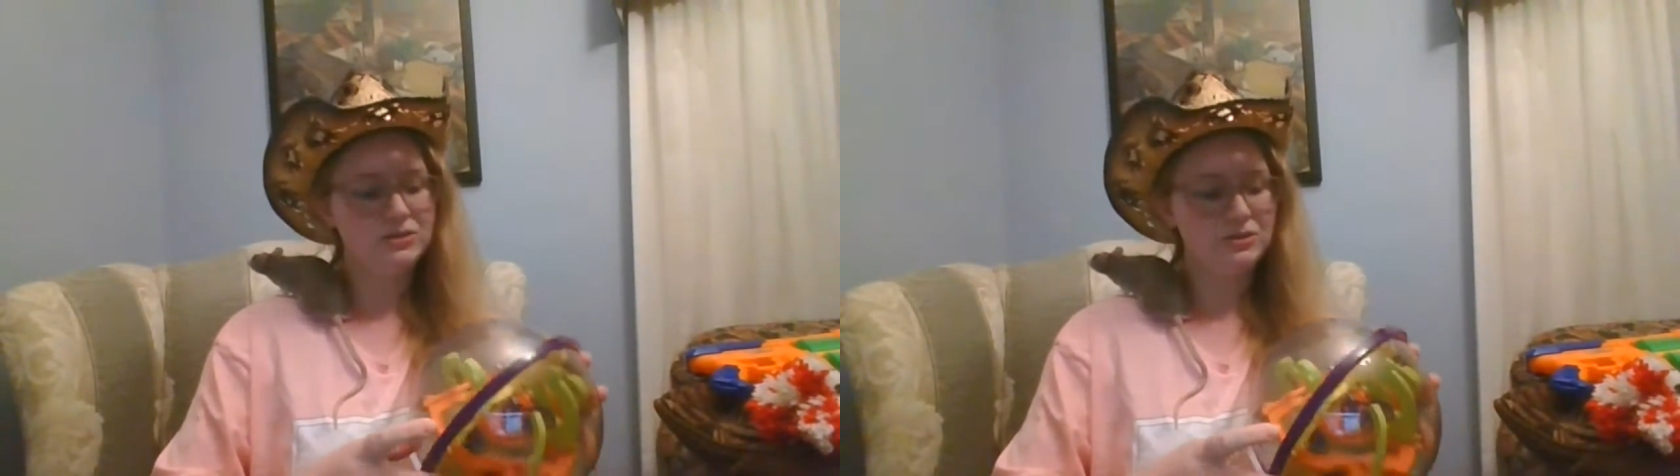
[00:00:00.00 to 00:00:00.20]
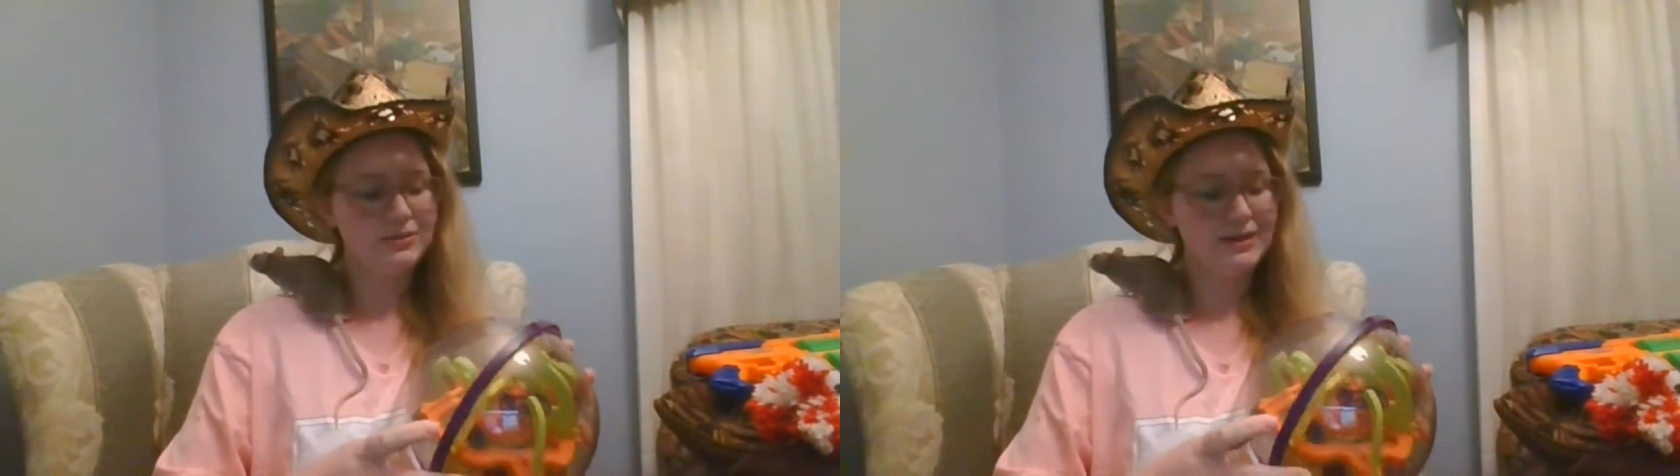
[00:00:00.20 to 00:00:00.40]

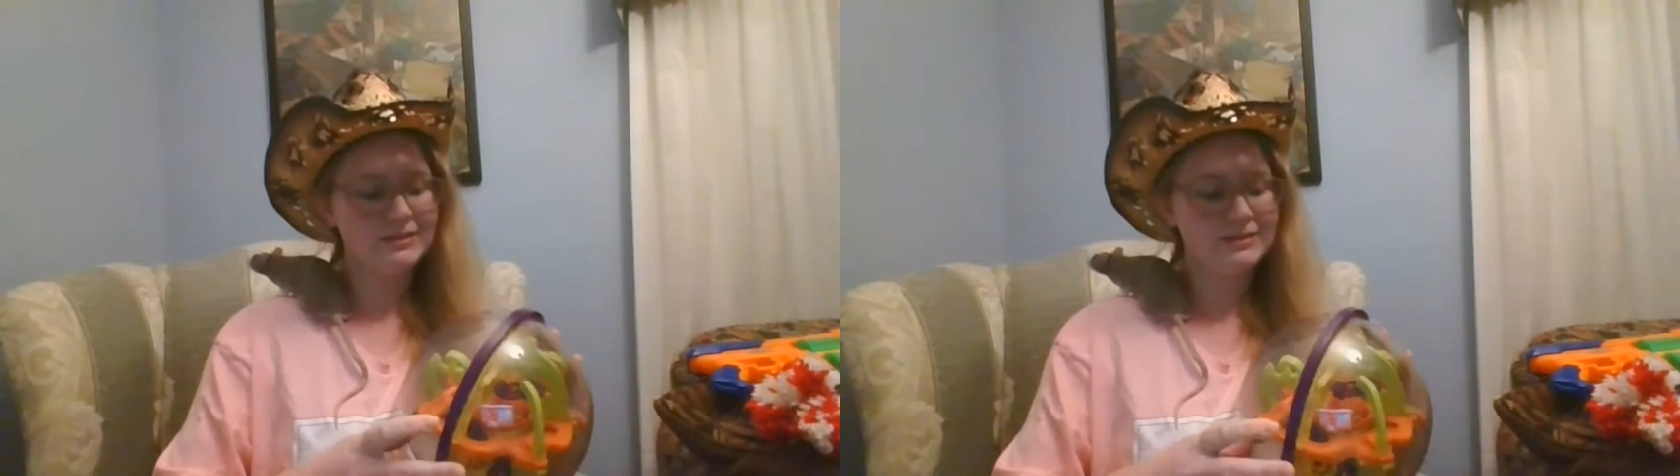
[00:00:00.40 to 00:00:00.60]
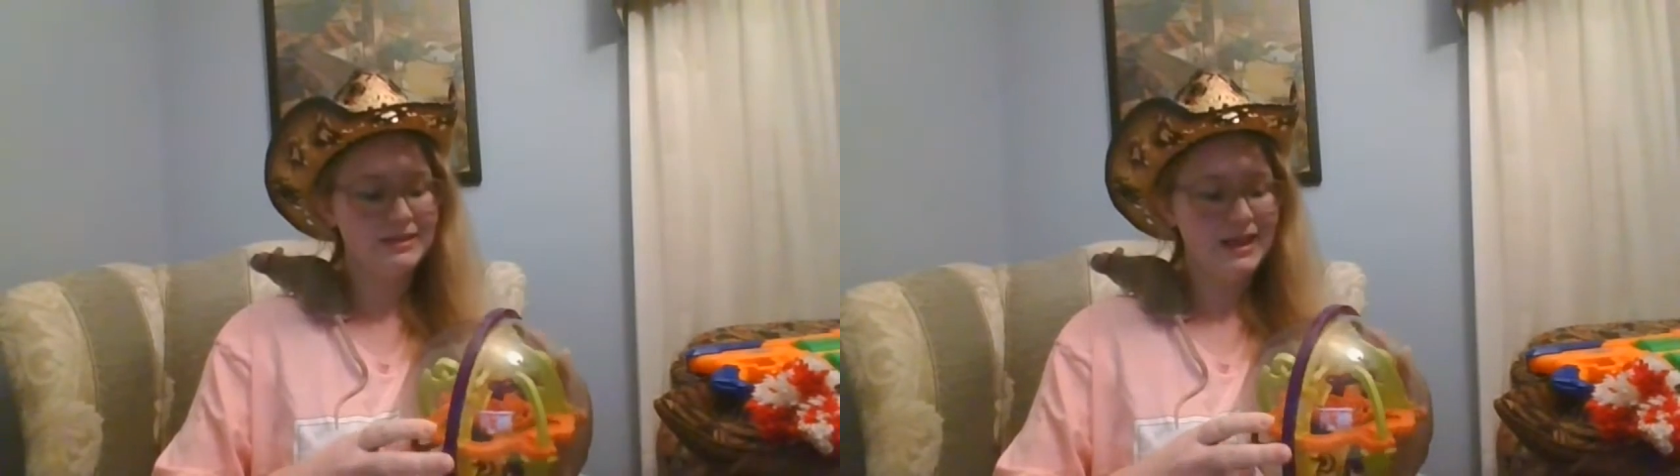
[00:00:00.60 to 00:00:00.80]
to get
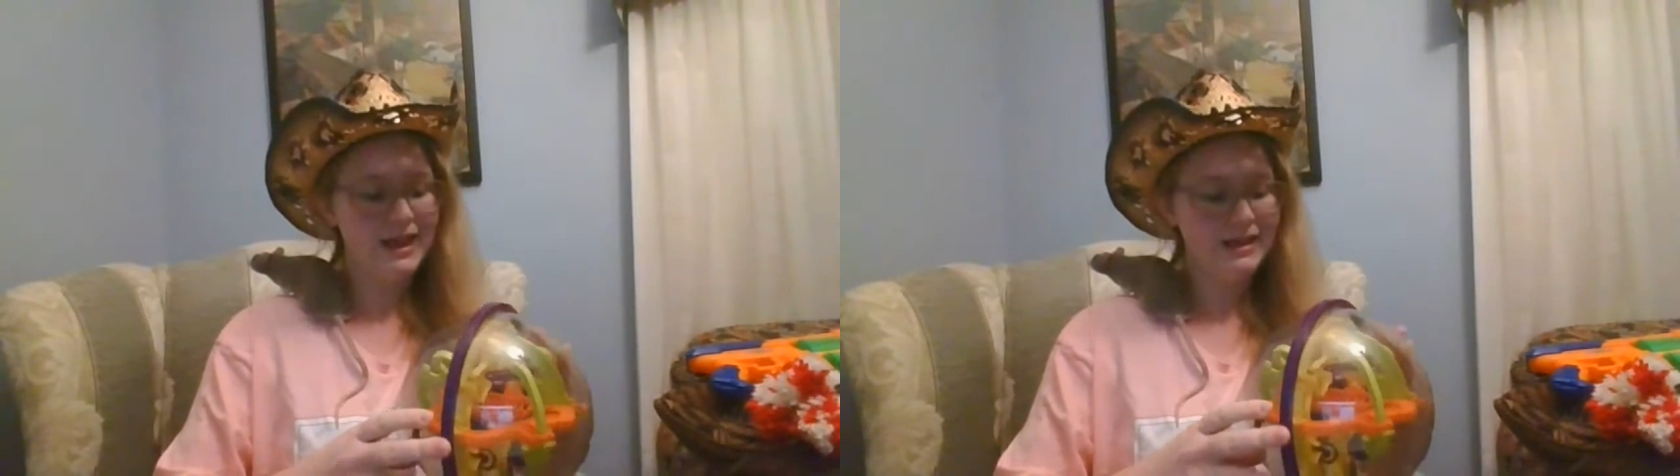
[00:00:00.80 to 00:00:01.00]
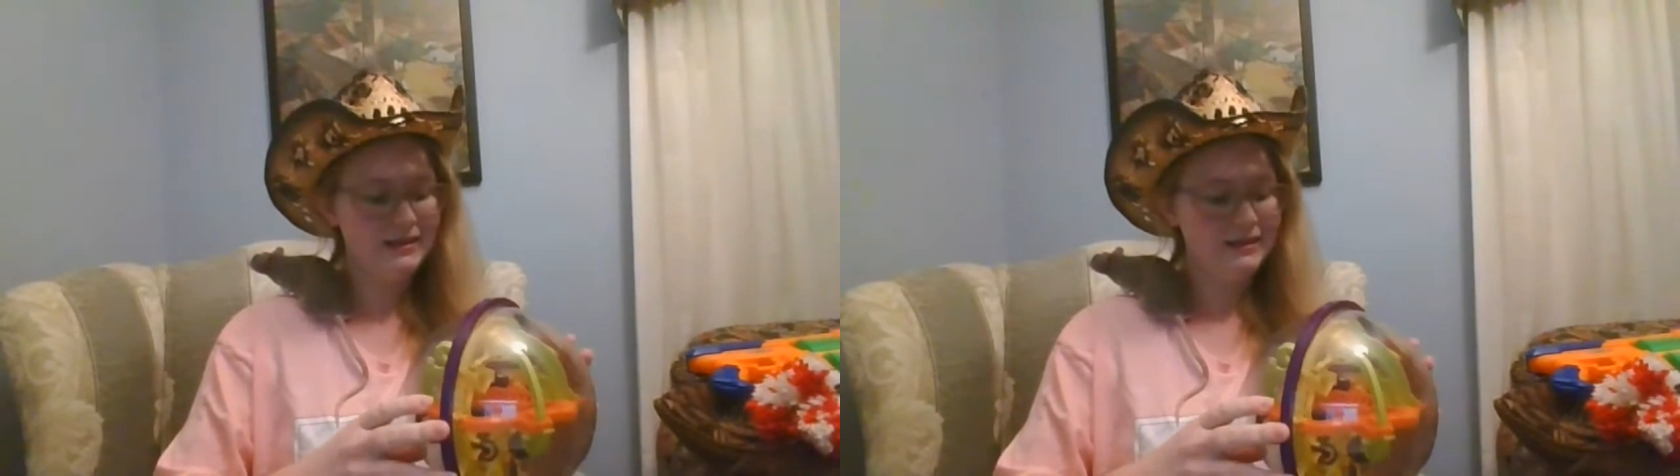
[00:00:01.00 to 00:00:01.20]
to the
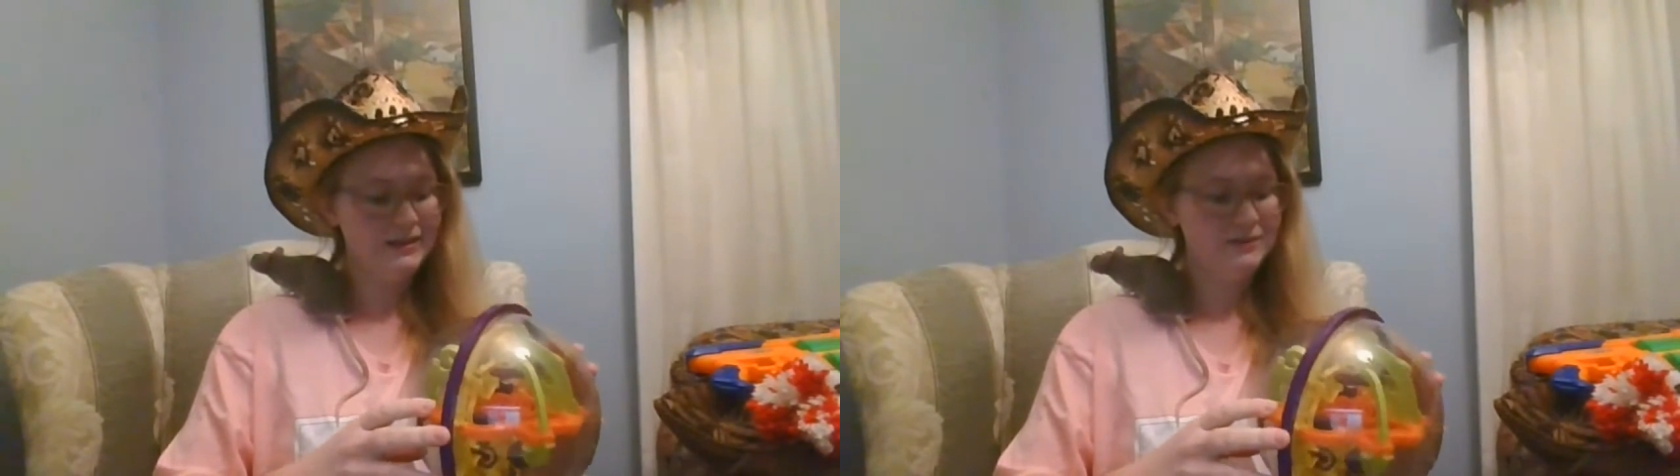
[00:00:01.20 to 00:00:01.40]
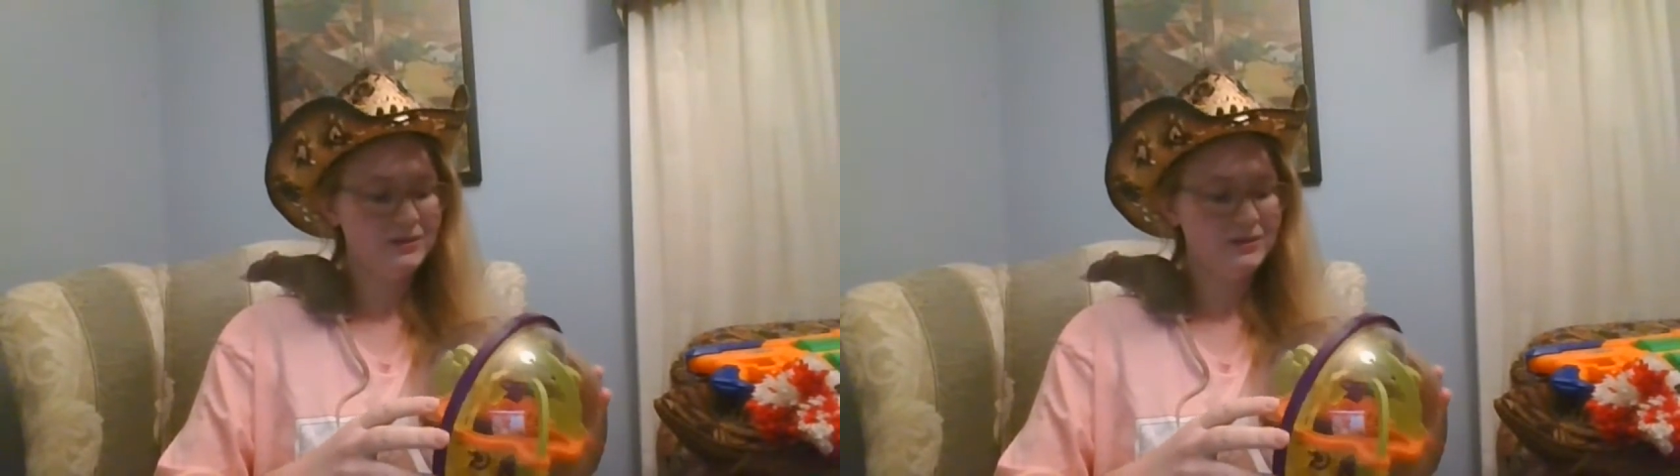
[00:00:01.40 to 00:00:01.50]
end,